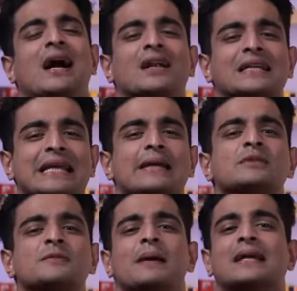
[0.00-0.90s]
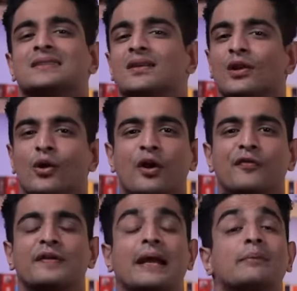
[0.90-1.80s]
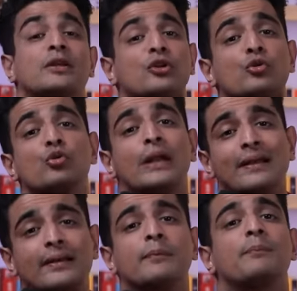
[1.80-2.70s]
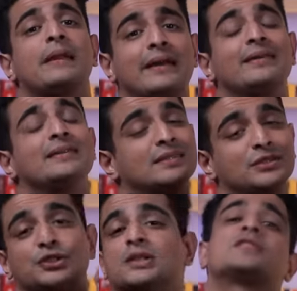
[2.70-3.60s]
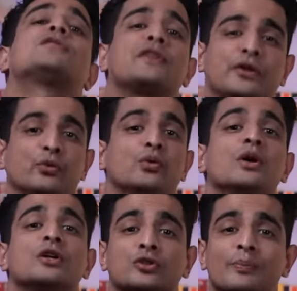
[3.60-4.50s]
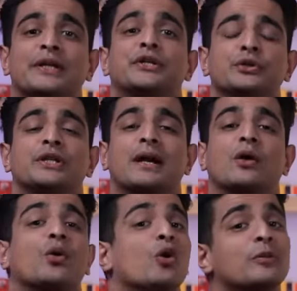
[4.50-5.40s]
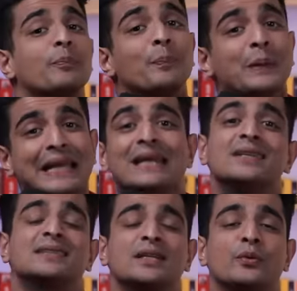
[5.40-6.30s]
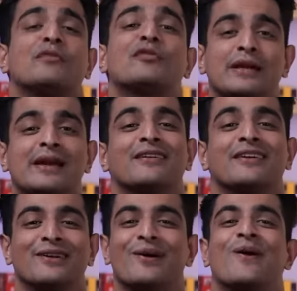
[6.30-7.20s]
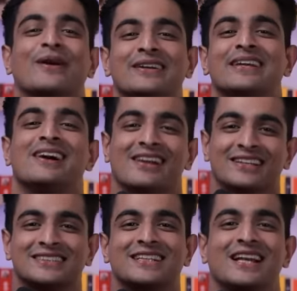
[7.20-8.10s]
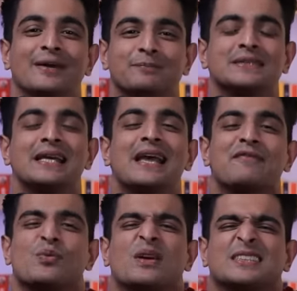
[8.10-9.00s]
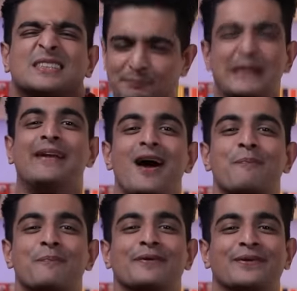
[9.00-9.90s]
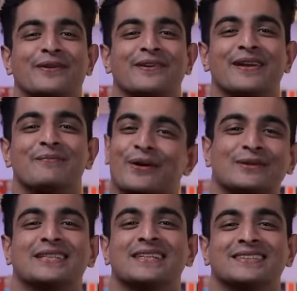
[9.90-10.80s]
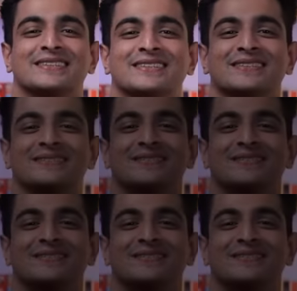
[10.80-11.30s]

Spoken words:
Our team spends a lot of time curating playlists just for you. So make sure you check out all the playlists that we've created on TRS Clips if you want to speed up your learning process.